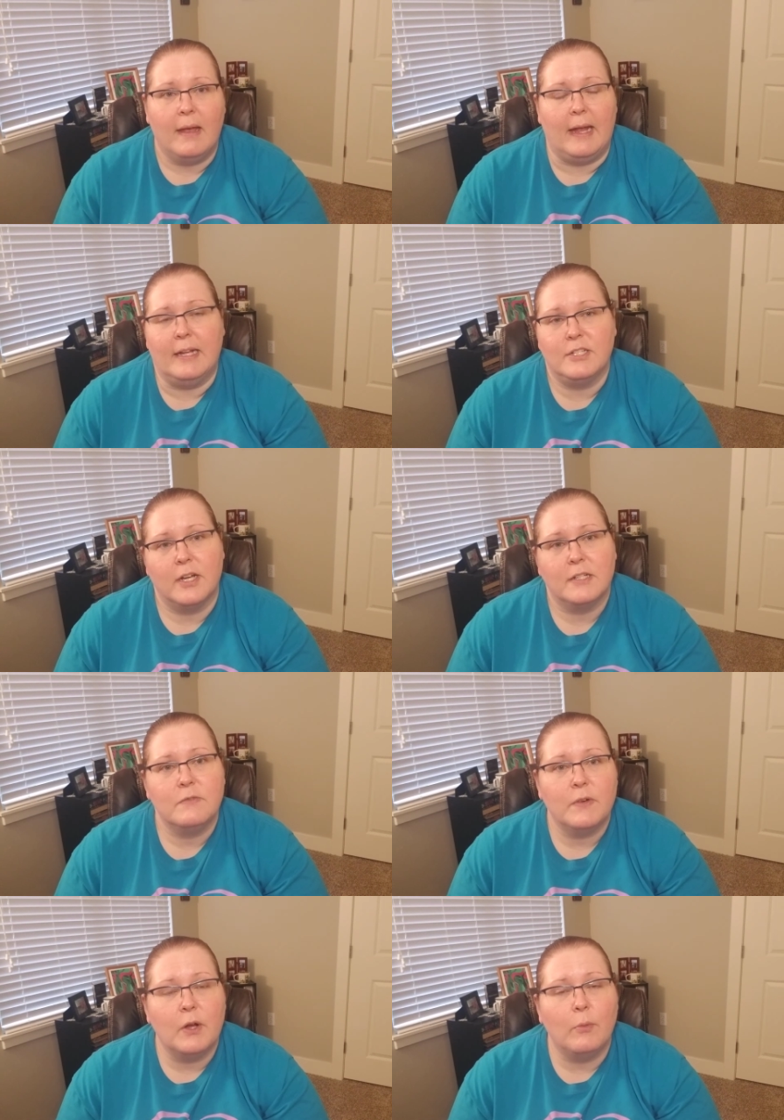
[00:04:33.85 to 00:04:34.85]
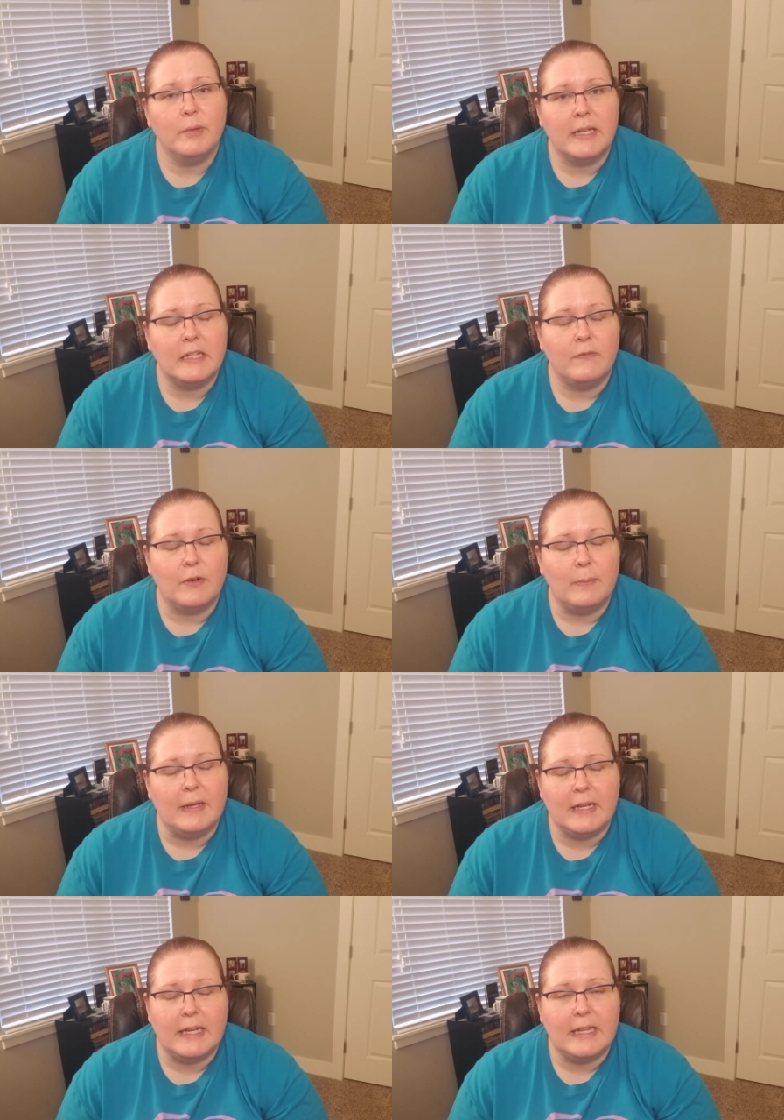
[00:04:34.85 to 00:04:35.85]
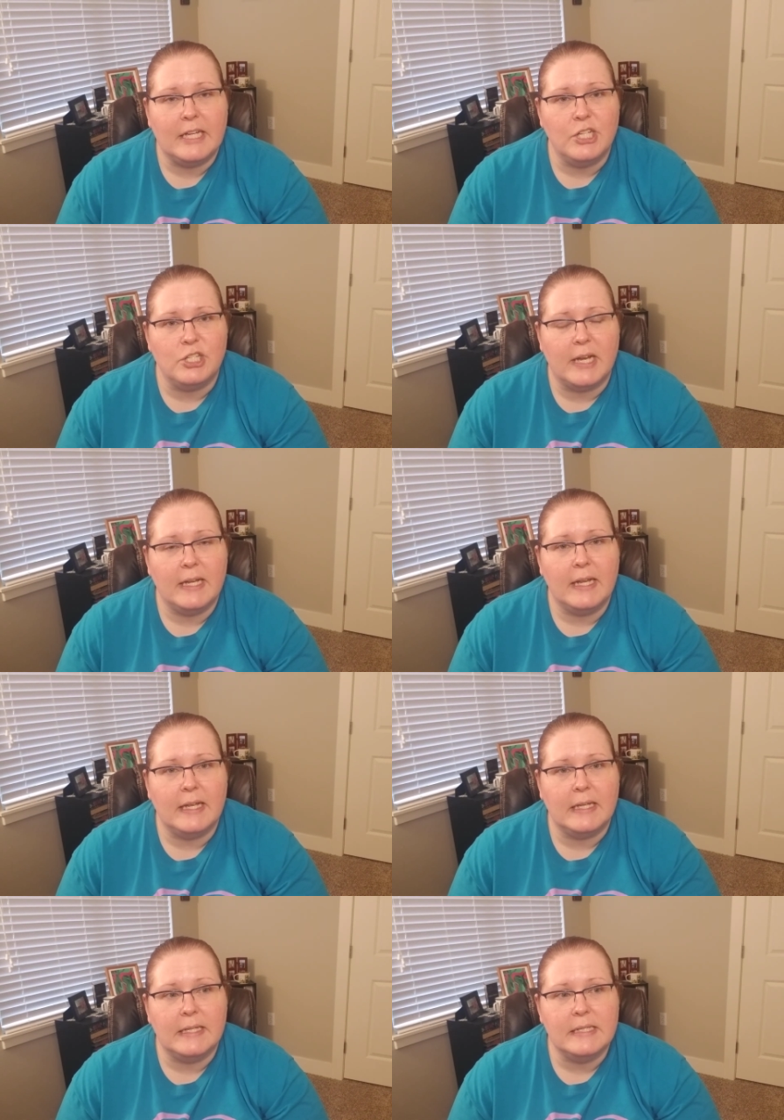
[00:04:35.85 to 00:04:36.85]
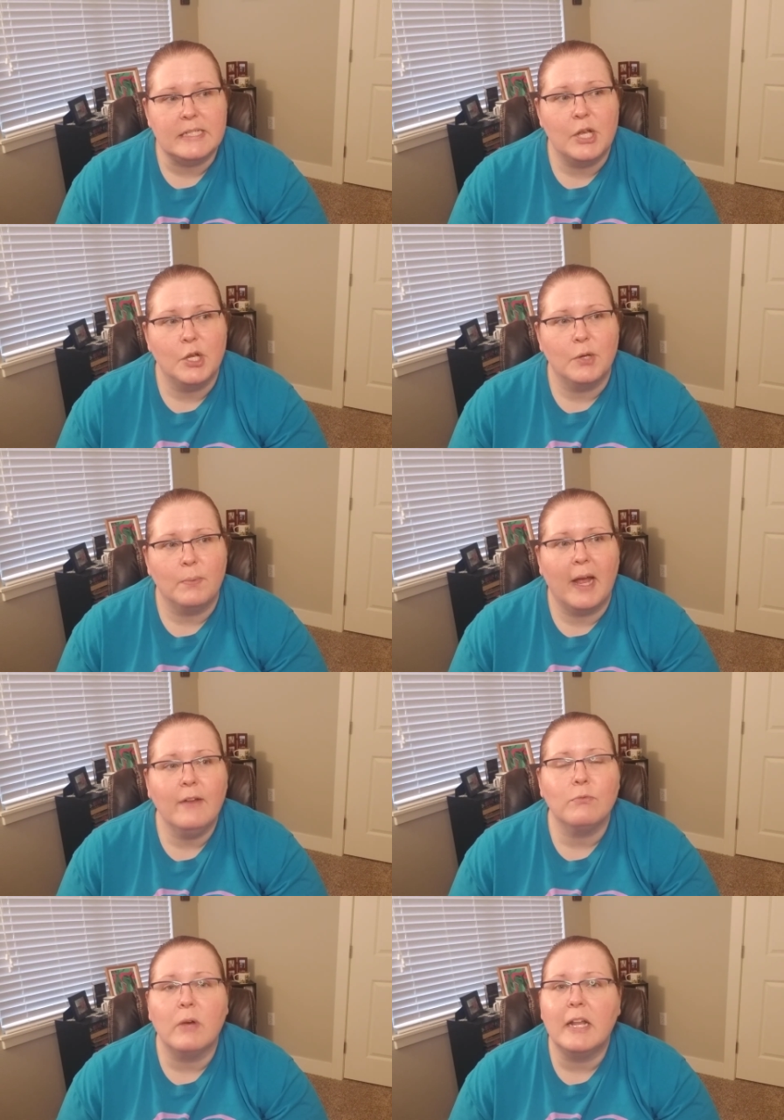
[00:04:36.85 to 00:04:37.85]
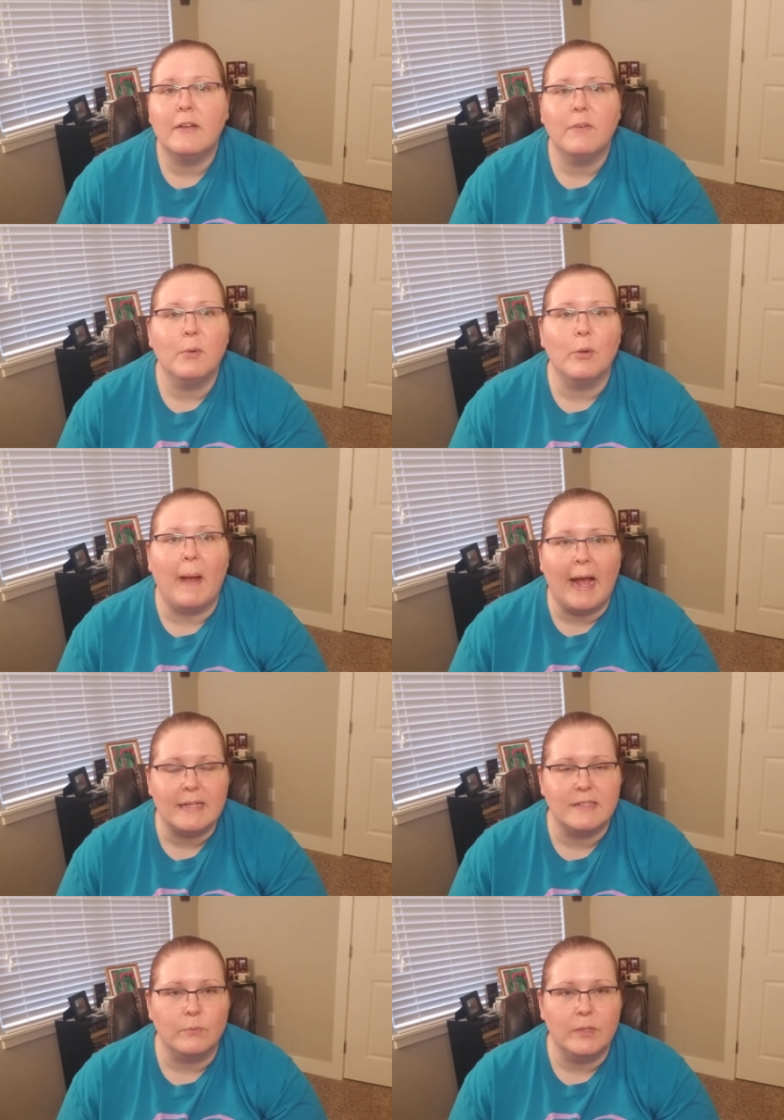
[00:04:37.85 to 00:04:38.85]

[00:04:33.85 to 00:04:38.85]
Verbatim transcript: And it talks very openly at the very beginning that Jane is kind of running from her past.